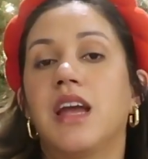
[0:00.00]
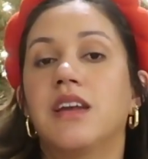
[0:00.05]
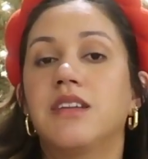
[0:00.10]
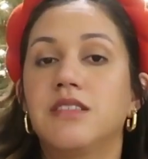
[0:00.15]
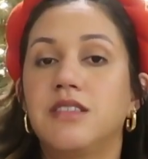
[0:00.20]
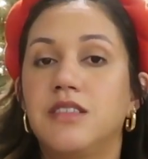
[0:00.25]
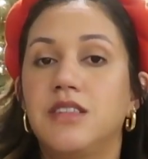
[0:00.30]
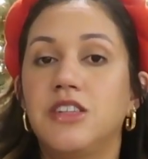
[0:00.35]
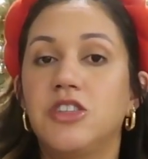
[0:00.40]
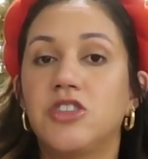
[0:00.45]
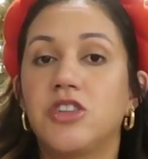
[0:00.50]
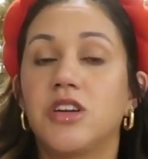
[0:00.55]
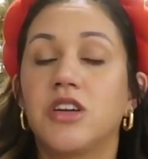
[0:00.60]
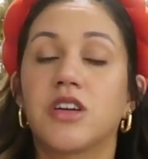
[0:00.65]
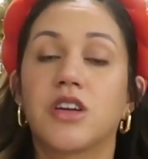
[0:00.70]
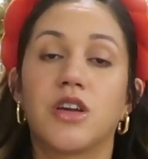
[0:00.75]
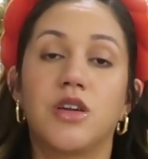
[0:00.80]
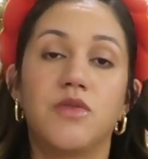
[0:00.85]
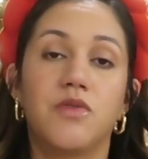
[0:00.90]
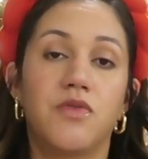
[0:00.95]

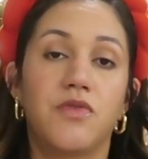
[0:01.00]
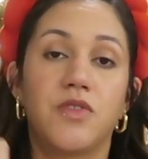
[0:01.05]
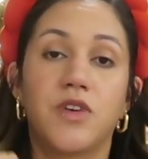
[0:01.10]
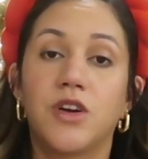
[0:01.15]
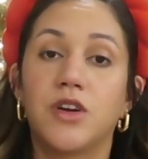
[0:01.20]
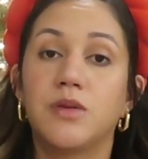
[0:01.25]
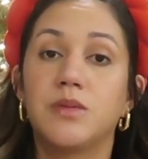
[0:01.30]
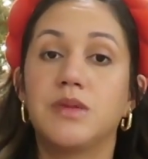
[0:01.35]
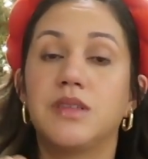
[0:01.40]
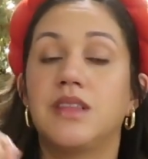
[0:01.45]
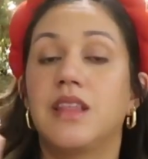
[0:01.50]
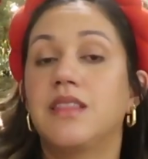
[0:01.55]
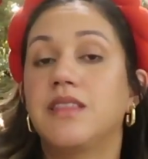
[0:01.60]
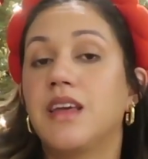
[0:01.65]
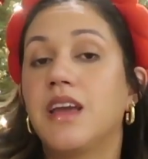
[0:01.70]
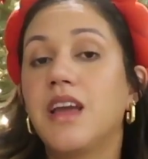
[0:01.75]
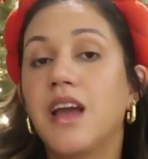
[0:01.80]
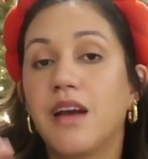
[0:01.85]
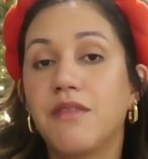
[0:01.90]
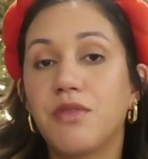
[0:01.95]
anesthesia confirms that
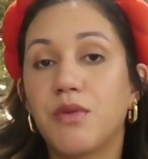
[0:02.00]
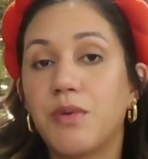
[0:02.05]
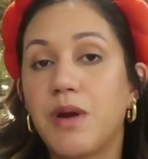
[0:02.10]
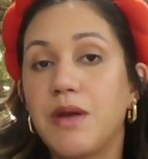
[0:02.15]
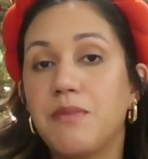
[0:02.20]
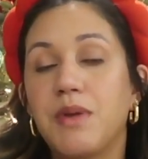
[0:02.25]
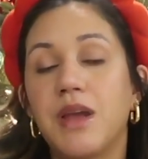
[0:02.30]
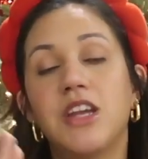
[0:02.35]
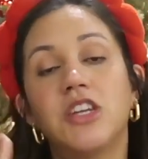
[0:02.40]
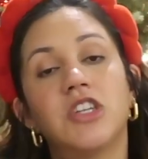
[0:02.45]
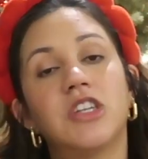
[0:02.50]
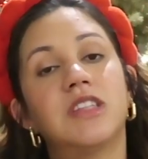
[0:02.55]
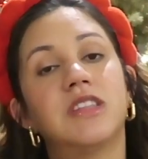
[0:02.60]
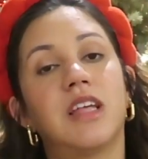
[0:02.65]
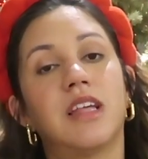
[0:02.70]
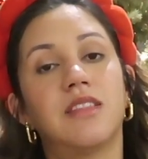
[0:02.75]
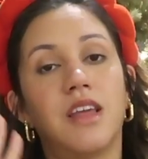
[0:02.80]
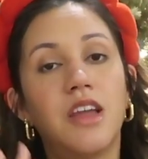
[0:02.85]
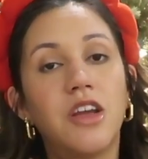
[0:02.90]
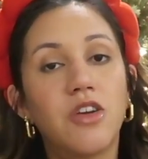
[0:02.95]
they have the right patient,
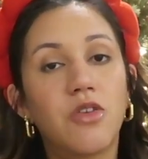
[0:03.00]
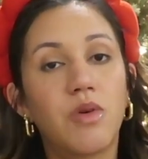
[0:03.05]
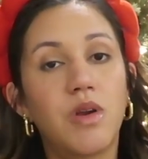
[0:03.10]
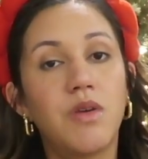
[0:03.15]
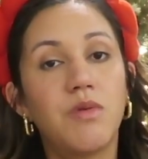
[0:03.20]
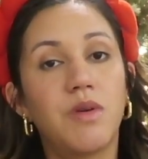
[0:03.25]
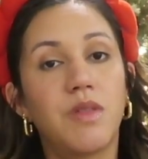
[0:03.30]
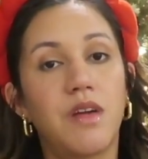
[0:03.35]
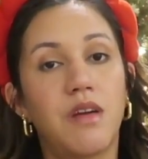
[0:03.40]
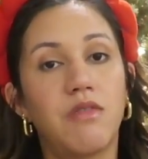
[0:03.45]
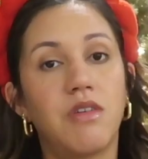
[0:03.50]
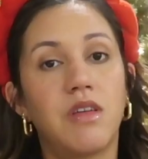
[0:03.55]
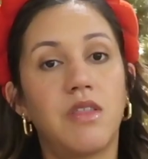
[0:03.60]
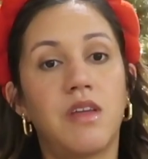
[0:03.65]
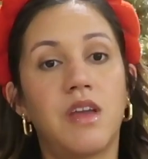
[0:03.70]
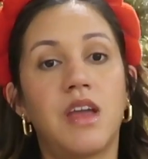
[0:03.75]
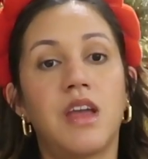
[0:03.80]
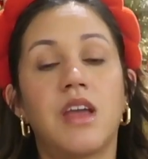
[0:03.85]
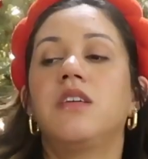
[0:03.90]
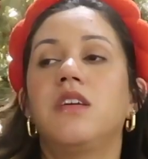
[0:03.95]
that they agree with
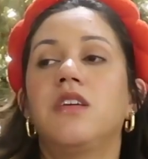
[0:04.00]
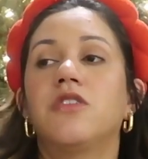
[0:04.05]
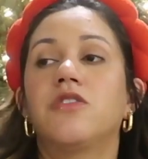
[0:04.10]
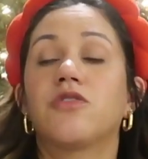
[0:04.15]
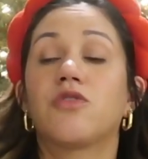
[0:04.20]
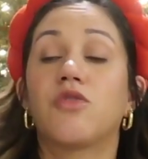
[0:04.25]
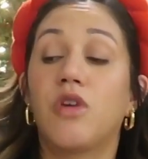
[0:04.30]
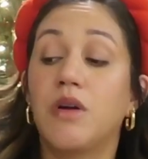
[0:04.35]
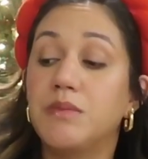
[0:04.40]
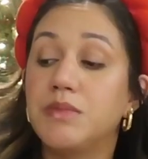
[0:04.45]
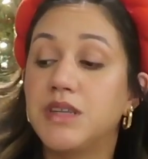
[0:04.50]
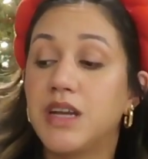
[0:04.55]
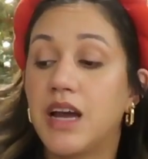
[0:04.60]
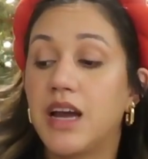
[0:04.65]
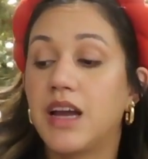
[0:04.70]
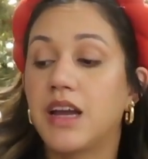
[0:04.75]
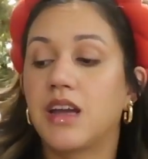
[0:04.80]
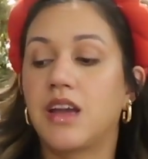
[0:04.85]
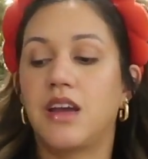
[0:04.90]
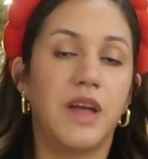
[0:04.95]
everything. The scrub
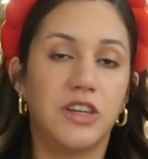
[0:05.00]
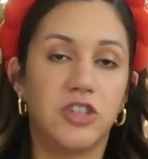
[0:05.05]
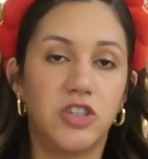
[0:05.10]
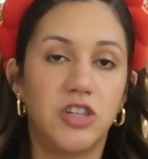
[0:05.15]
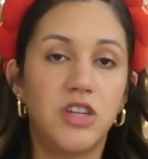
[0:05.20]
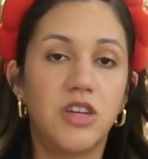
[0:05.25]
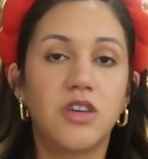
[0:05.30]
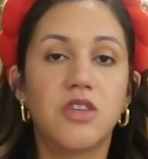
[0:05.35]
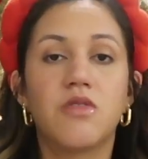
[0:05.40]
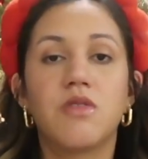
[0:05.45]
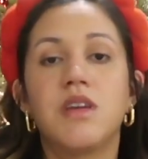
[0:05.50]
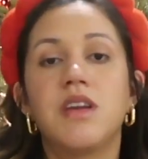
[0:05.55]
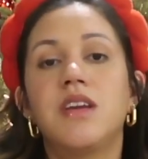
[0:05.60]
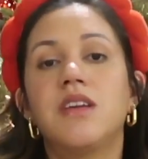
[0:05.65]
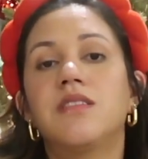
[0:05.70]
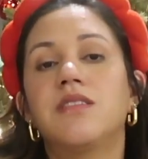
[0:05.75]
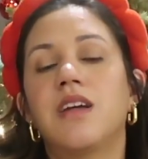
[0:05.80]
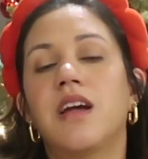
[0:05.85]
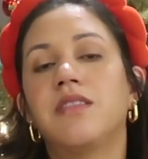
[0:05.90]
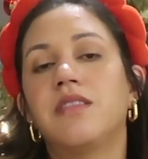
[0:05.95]
tech, that she
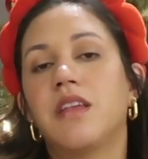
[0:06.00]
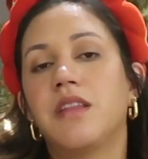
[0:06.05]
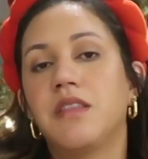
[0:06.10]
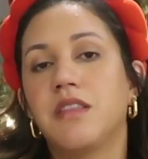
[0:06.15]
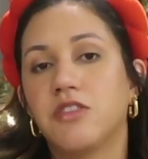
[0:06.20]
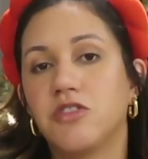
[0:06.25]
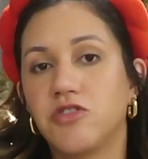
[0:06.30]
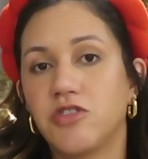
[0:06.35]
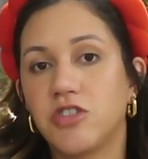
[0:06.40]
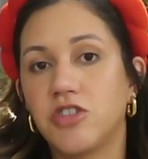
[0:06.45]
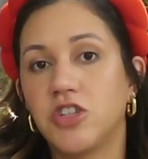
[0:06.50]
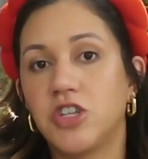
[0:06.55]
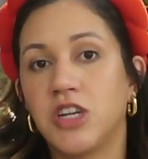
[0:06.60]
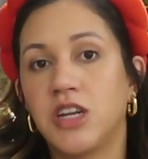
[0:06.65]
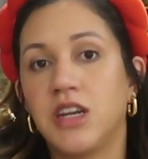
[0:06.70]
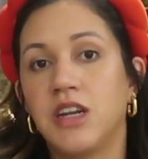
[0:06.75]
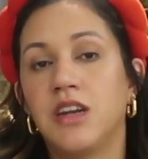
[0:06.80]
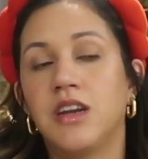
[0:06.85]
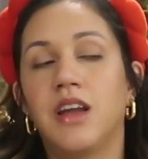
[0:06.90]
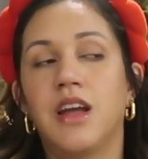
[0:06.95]
agrees, and then the
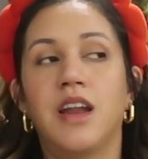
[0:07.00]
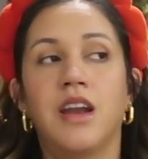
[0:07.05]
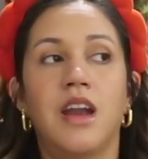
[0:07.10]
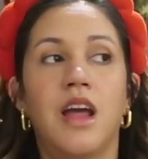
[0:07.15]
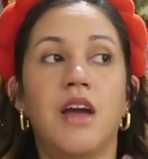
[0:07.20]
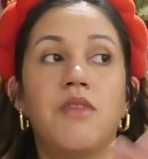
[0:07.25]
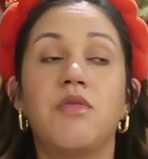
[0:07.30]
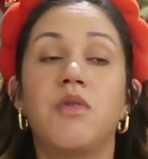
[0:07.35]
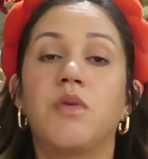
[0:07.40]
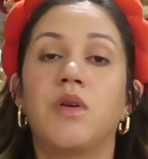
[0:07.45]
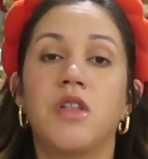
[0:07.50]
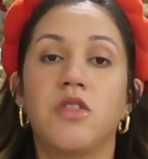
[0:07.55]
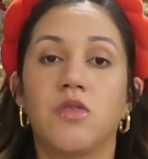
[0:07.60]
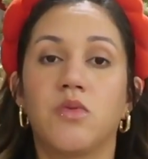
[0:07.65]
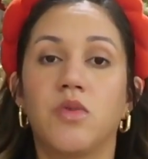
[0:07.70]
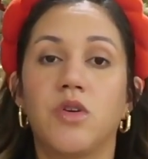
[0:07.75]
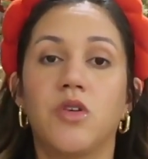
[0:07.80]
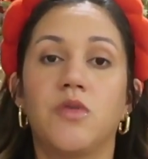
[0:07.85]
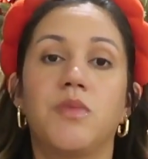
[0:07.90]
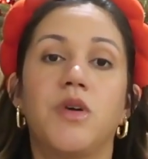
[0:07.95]
surgeon and everyone in the
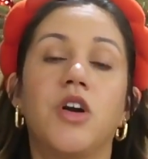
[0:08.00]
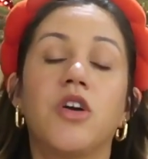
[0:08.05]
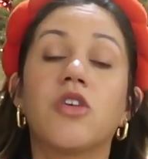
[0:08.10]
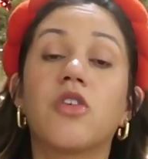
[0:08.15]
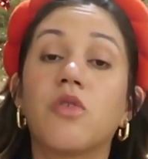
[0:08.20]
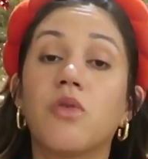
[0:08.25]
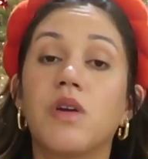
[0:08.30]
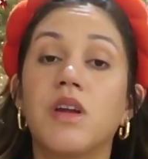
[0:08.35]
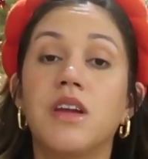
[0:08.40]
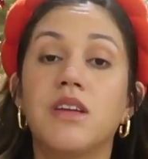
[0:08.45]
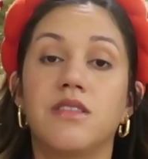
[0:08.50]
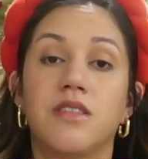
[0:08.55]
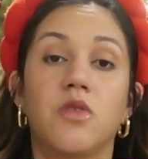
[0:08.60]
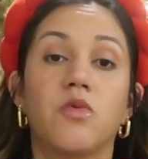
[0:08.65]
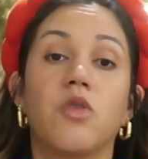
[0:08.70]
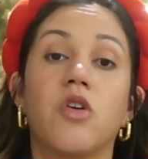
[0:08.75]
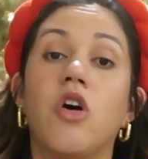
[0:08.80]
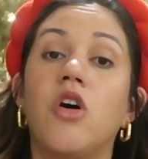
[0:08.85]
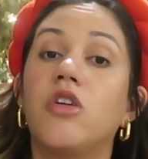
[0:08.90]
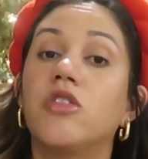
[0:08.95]
room agrees that
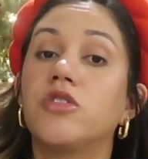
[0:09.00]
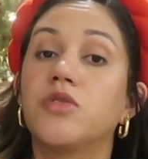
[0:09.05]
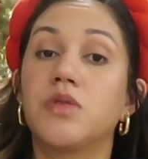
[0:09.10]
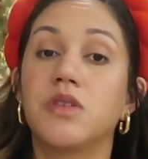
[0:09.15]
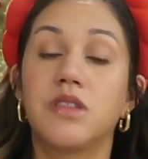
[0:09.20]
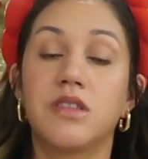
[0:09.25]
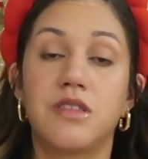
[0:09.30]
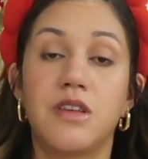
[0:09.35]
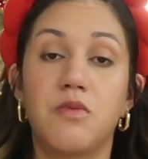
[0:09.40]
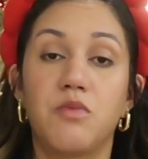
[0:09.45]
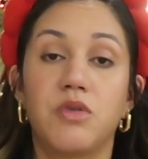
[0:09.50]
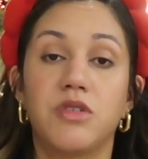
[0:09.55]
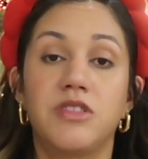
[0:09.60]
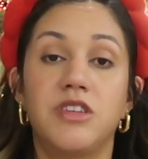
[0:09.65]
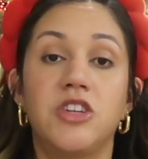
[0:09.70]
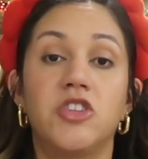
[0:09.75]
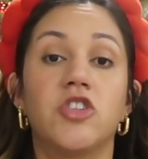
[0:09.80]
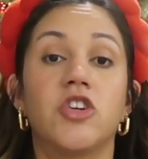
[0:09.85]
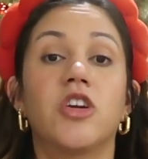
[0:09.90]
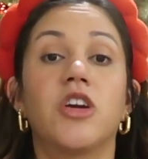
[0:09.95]
we're all doing the same
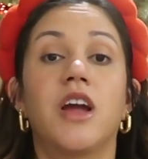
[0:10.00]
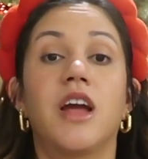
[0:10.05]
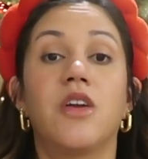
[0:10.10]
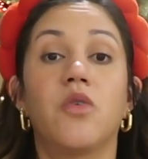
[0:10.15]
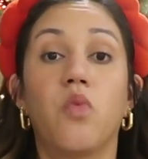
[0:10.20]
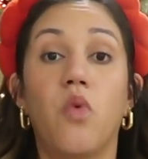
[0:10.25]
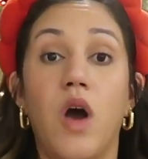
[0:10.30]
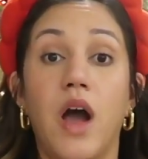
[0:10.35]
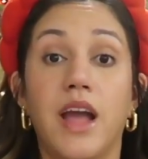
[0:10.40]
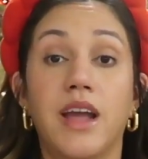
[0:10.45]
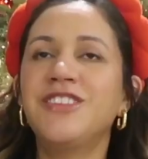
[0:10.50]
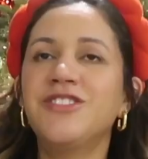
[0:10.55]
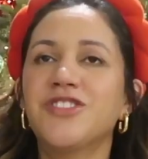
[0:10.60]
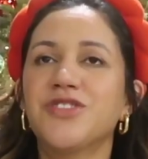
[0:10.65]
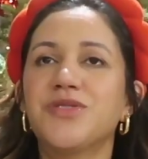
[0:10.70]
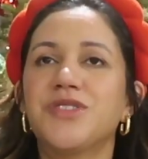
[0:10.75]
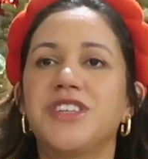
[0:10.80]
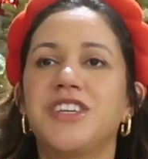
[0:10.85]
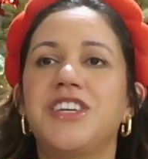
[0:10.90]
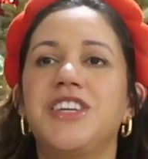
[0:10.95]
procedure and why. And
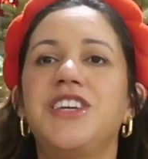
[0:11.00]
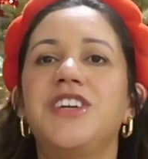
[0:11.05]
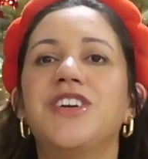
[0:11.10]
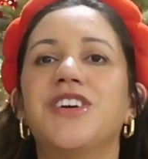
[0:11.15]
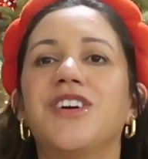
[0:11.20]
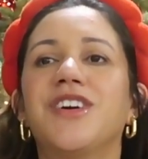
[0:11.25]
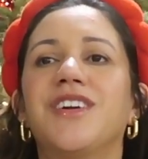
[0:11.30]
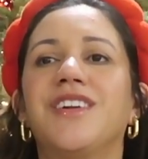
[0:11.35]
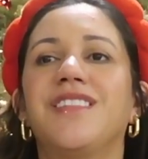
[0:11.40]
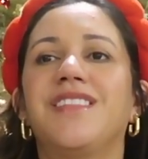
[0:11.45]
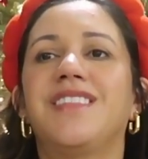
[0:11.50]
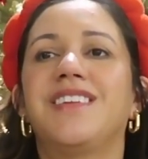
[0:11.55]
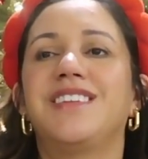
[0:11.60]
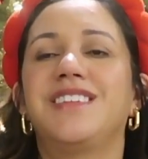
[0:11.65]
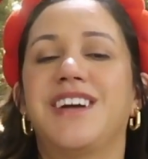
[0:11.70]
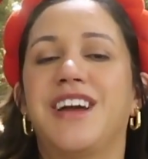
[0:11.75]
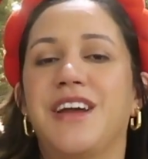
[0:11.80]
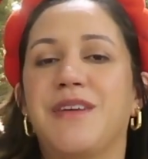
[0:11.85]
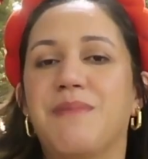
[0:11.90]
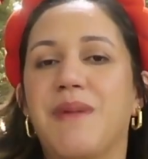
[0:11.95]
so to hear the
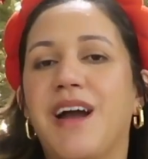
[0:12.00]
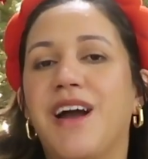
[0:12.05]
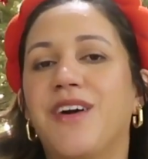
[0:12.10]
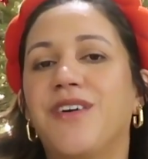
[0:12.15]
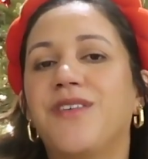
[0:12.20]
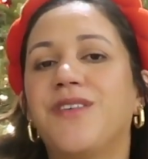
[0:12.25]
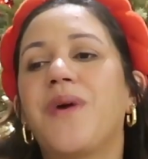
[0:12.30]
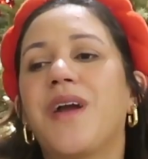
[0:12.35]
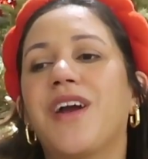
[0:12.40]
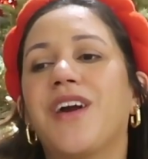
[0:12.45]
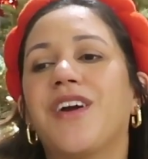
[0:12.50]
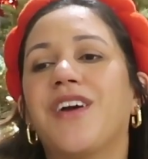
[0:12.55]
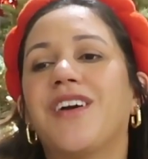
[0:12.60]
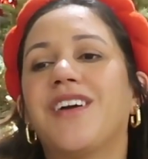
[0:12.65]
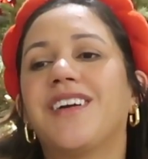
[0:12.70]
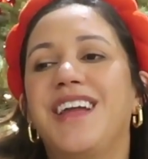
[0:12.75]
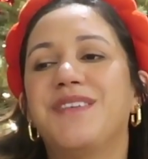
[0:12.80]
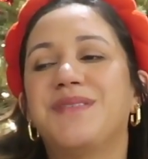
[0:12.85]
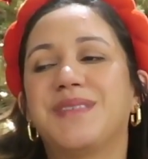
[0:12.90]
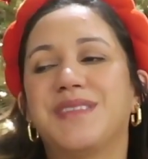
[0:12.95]
timeout where
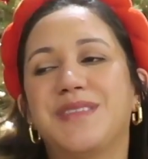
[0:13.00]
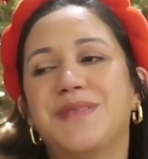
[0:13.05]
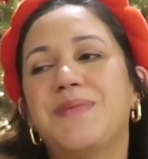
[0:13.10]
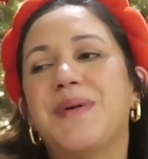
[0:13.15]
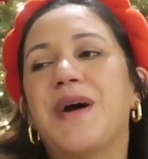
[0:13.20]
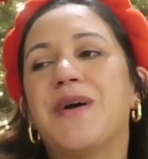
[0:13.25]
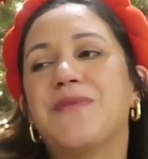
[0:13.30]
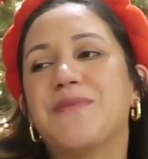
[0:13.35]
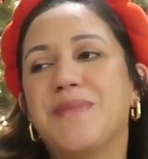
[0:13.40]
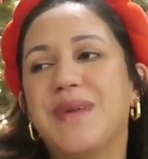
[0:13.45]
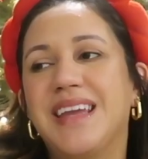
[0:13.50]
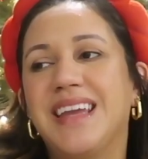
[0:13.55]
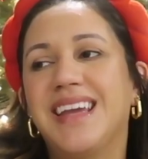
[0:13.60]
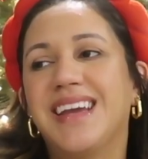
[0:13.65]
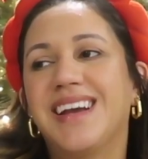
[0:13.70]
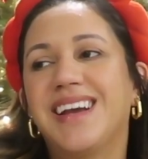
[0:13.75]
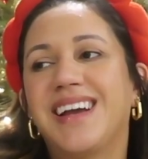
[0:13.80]
it was about me,